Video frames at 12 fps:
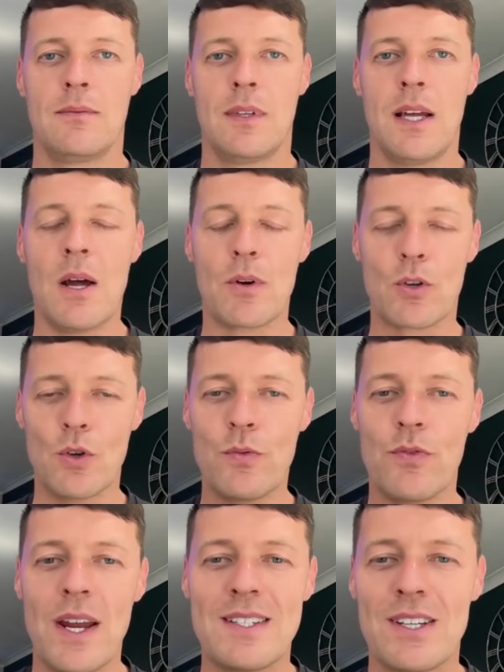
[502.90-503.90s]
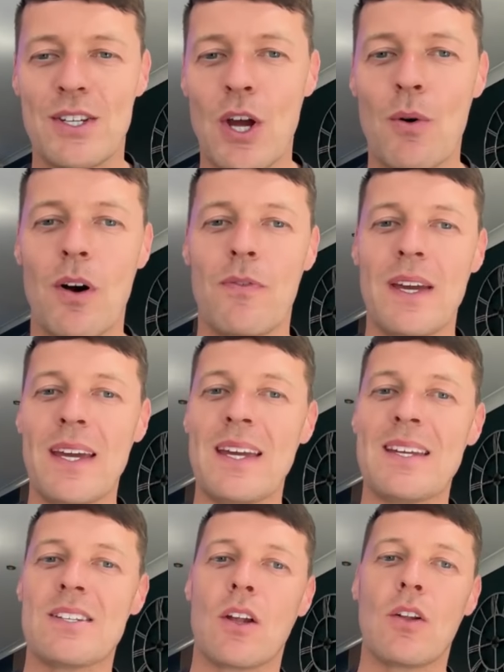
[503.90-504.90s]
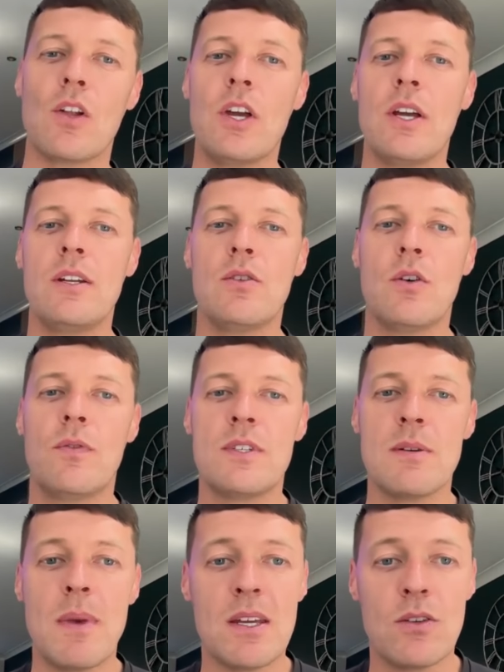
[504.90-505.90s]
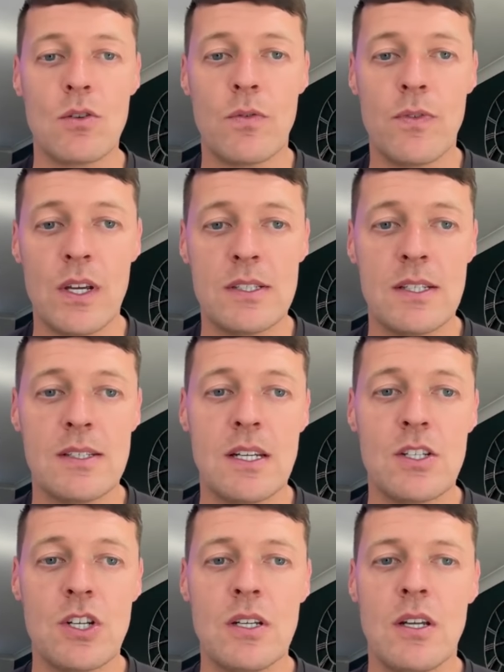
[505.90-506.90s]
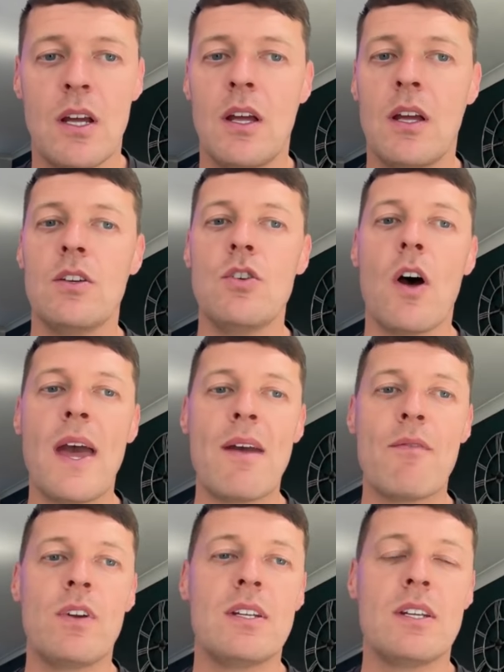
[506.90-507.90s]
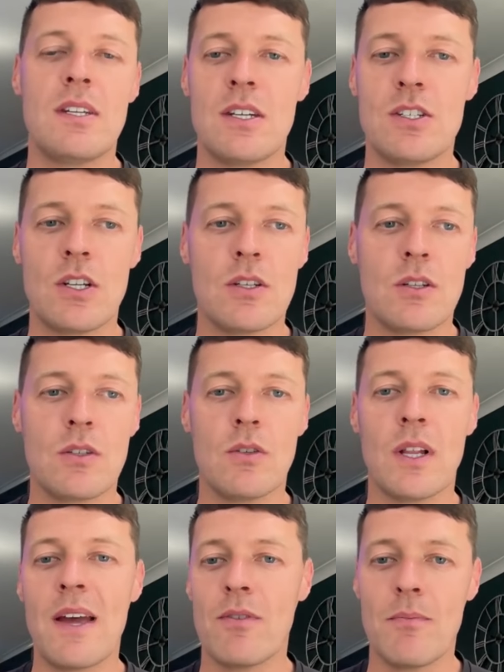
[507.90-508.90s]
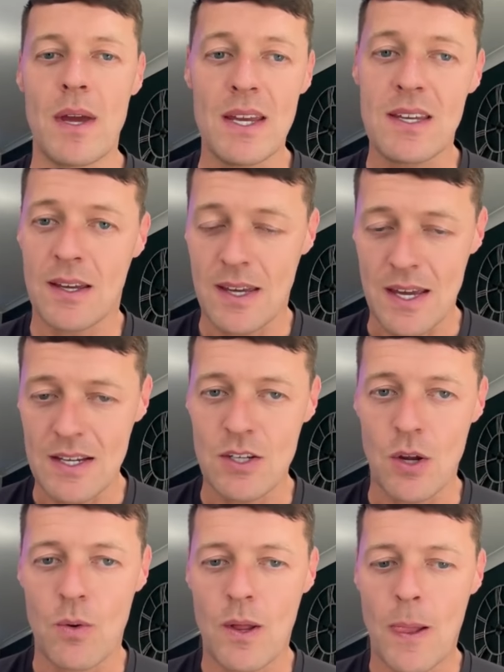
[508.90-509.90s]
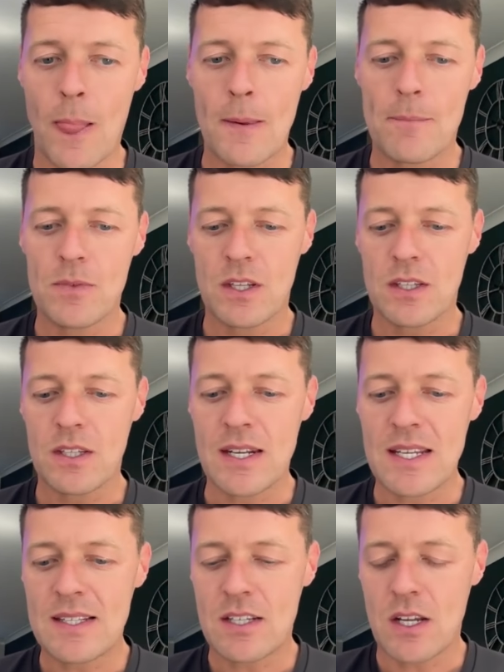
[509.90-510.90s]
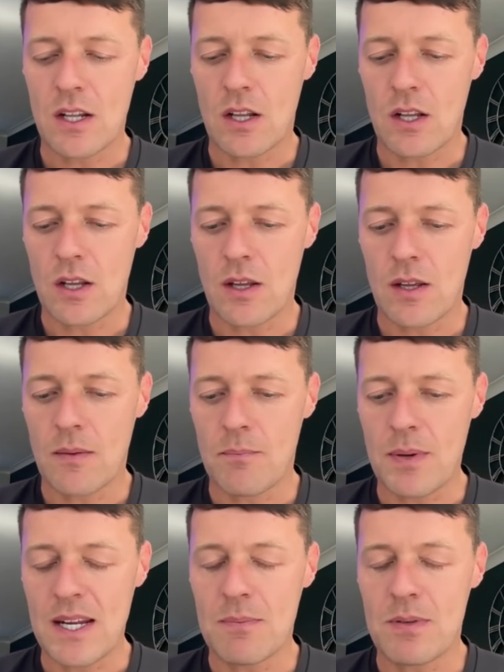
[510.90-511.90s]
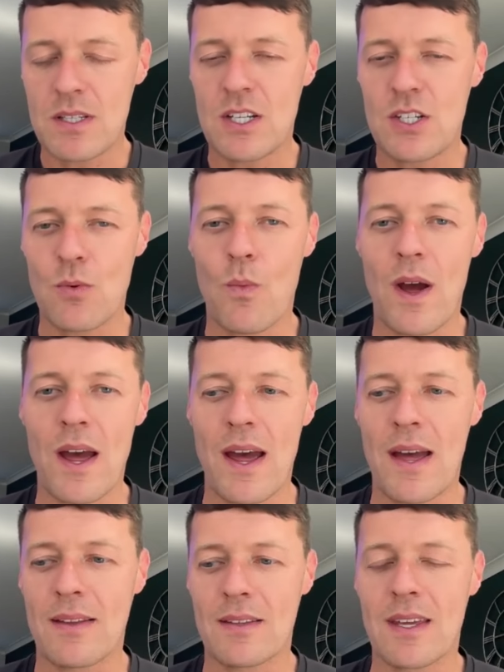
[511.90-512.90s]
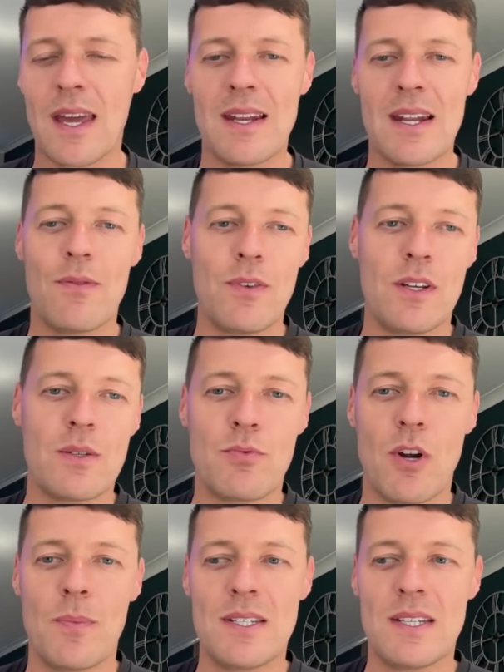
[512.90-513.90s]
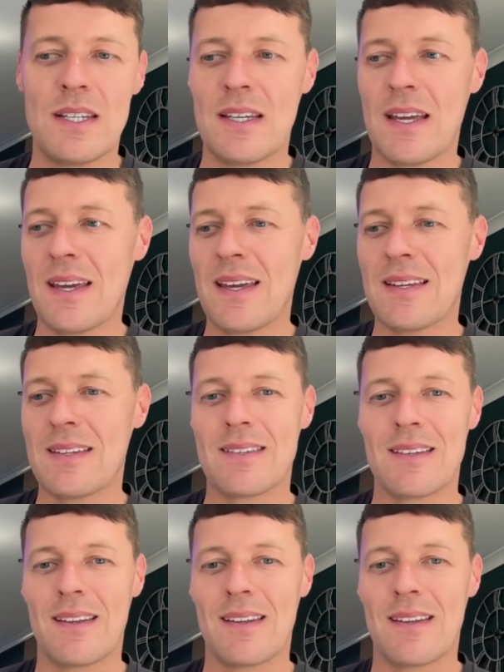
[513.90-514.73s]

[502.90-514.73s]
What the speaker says: Now, a good phrase to go off is learn enough to make your first decision, not every decision you'll ever make. Okay, so you need to be in a position where getting that first property is